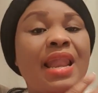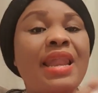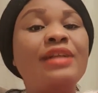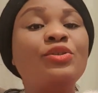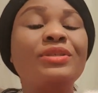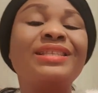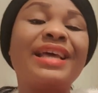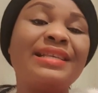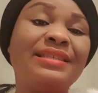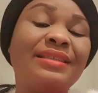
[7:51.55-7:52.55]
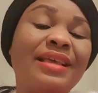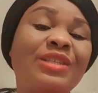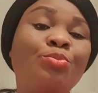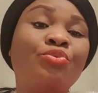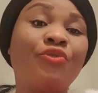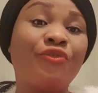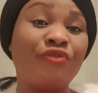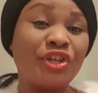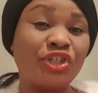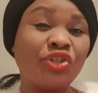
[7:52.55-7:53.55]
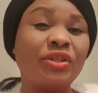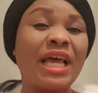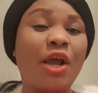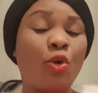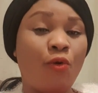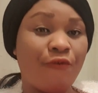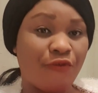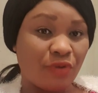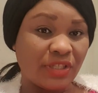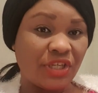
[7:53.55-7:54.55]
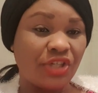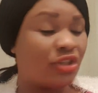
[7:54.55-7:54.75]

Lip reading: Let us dissect professional confrontation.